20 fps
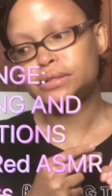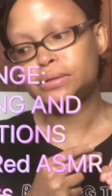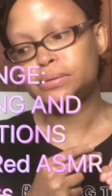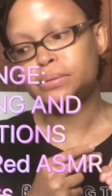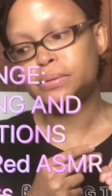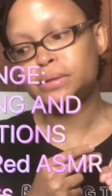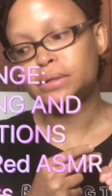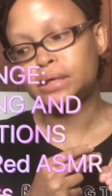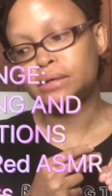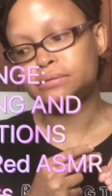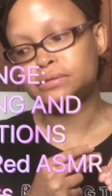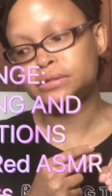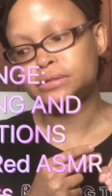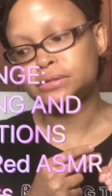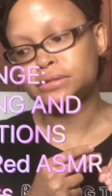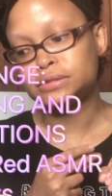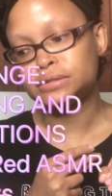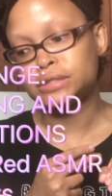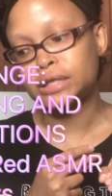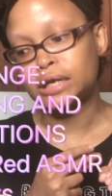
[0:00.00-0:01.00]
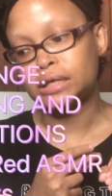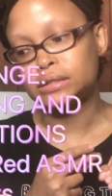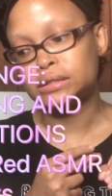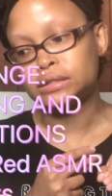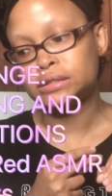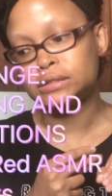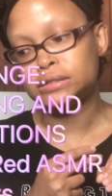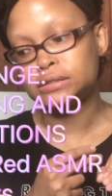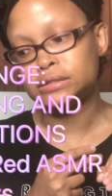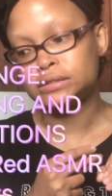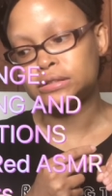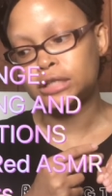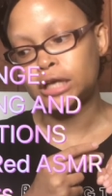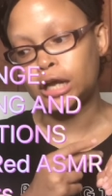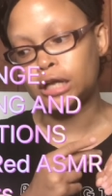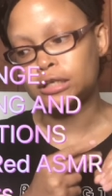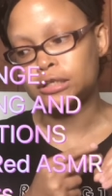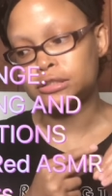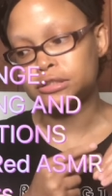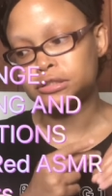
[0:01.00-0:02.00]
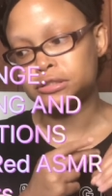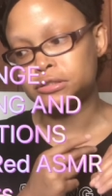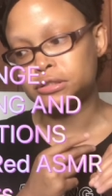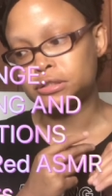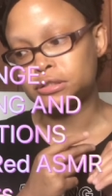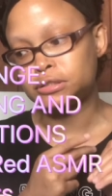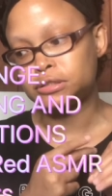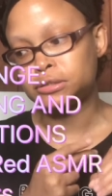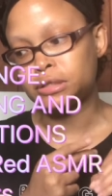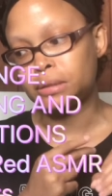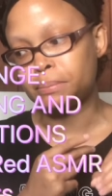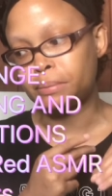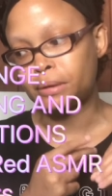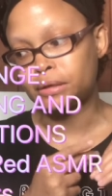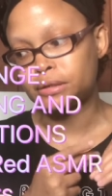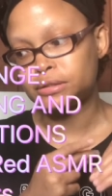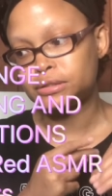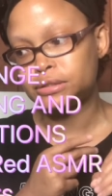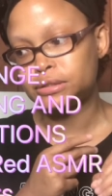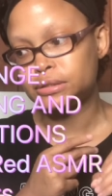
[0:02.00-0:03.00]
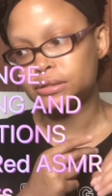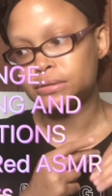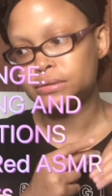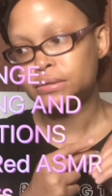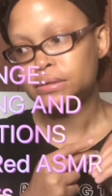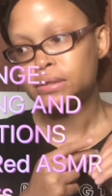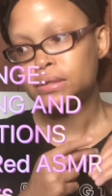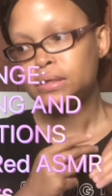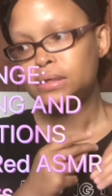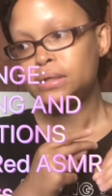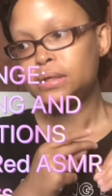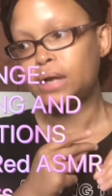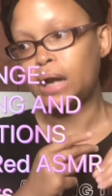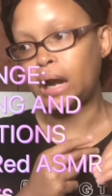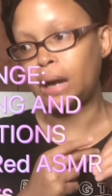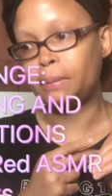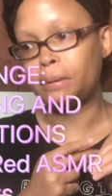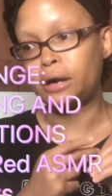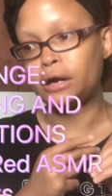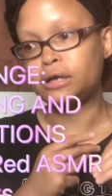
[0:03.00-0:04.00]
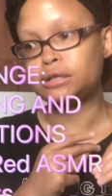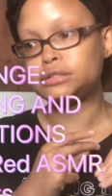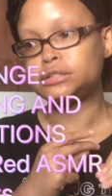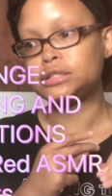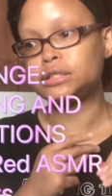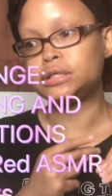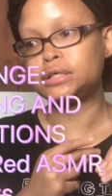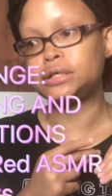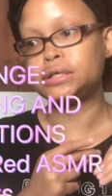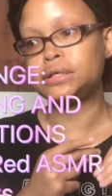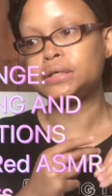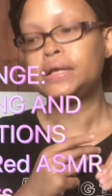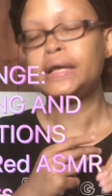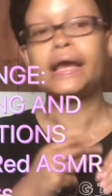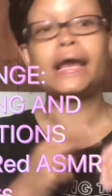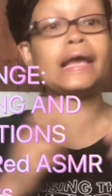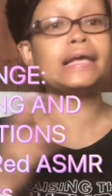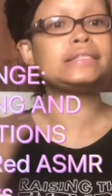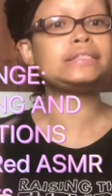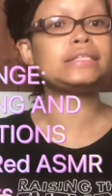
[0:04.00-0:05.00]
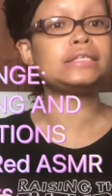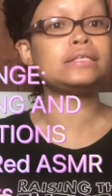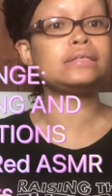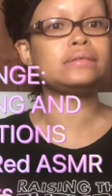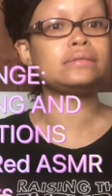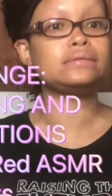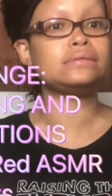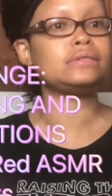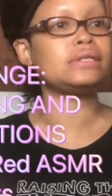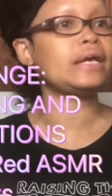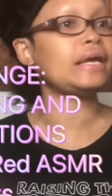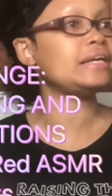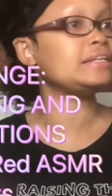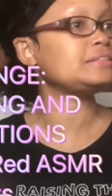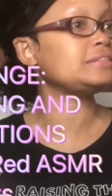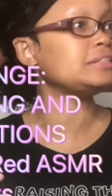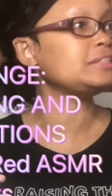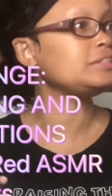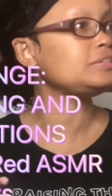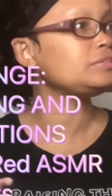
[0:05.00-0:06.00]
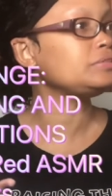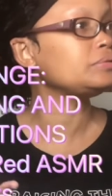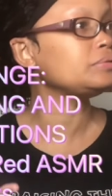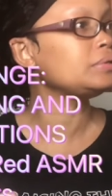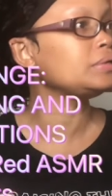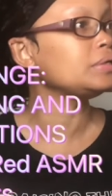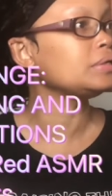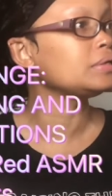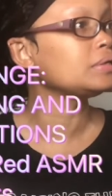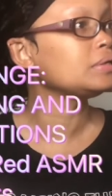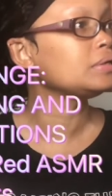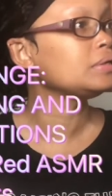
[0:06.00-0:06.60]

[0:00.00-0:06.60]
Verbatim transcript: Who would love to do this that needs to challenge a, a person? A person. AC. Did Ace do it?